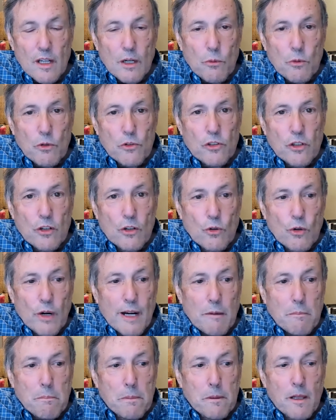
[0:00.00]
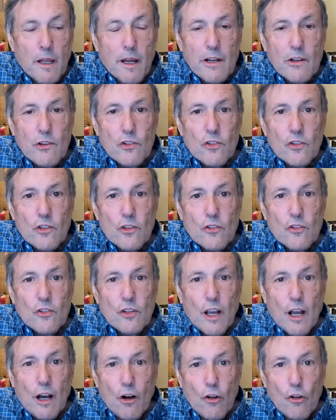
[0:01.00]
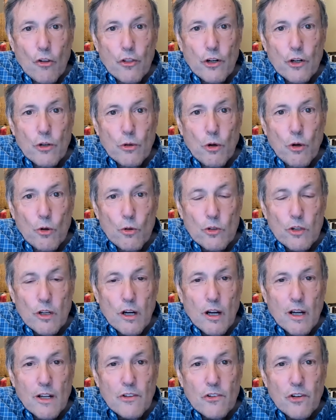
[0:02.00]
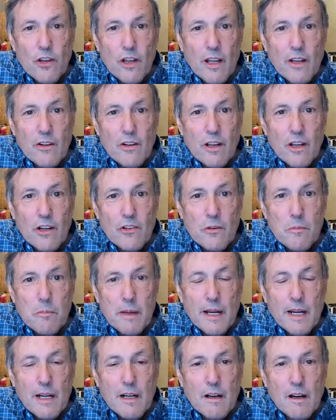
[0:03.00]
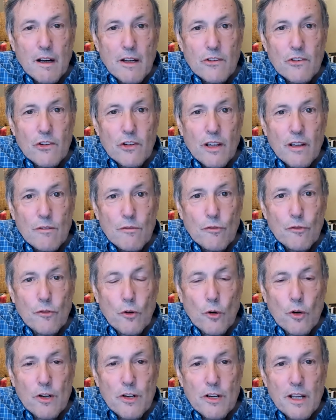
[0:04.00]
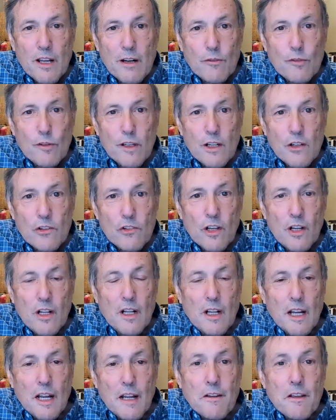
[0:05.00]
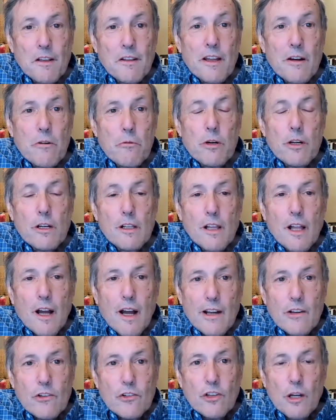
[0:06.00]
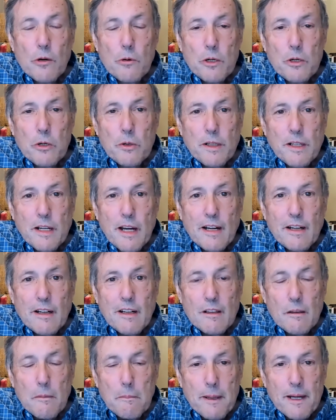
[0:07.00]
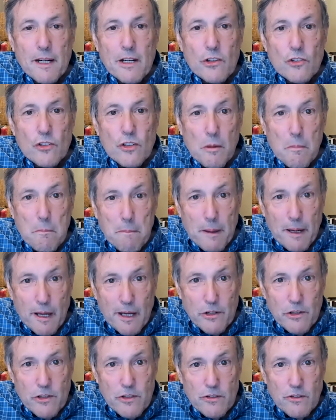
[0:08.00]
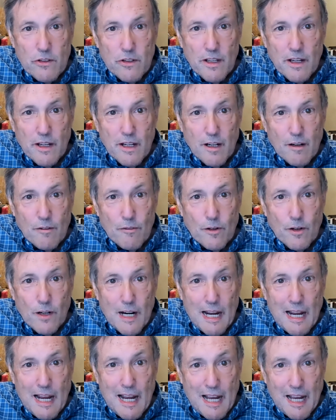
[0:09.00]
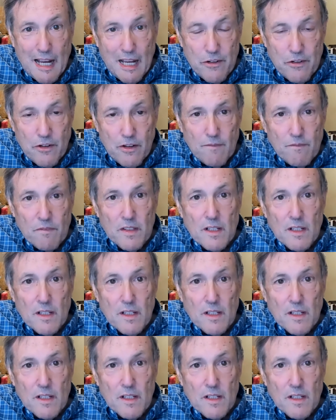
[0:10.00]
it was a great place to sell their old content and to make content for Netflix. And then they realized they were creating the biggest competitor they ever had.